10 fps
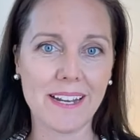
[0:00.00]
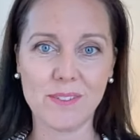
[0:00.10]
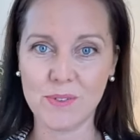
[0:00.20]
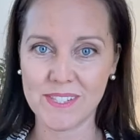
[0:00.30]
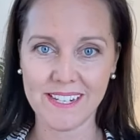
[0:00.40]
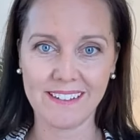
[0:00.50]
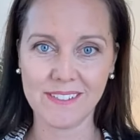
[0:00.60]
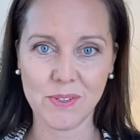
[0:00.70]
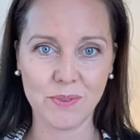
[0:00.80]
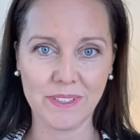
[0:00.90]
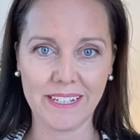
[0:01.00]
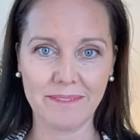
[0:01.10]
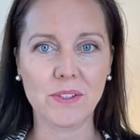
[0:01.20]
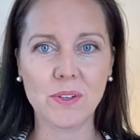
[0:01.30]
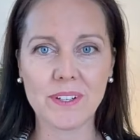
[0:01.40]
of your style
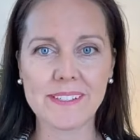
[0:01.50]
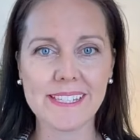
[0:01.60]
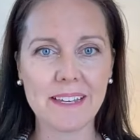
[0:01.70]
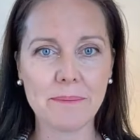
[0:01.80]
toolkit. You can see it